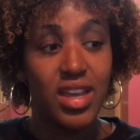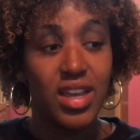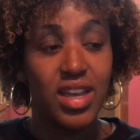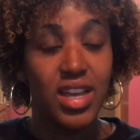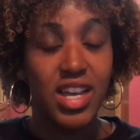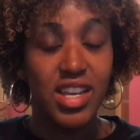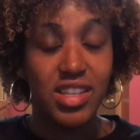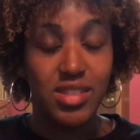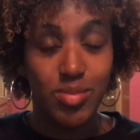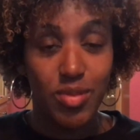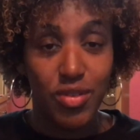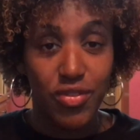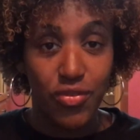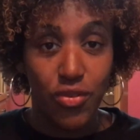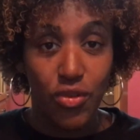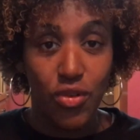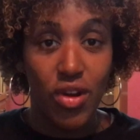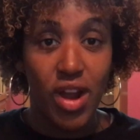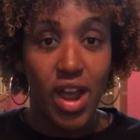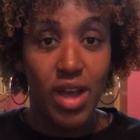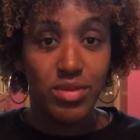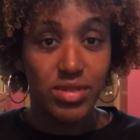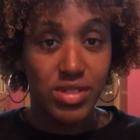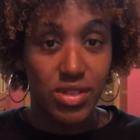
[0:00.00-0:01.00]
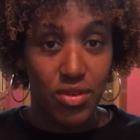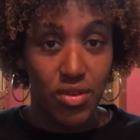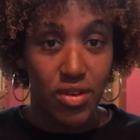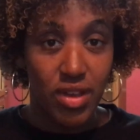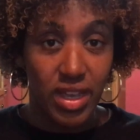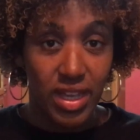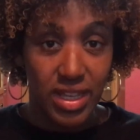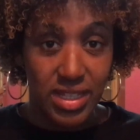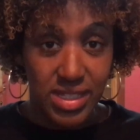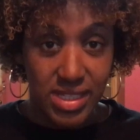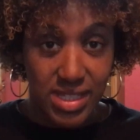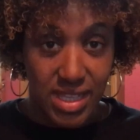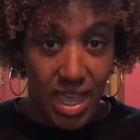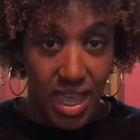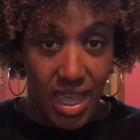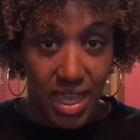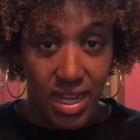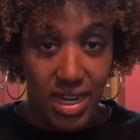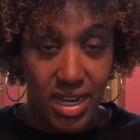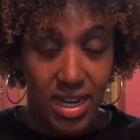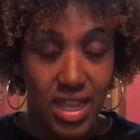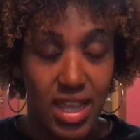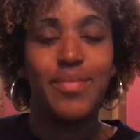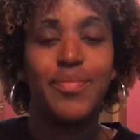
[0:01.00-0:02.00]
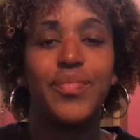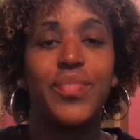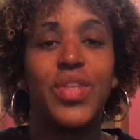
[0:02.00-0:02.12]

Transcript: because before I was going insane.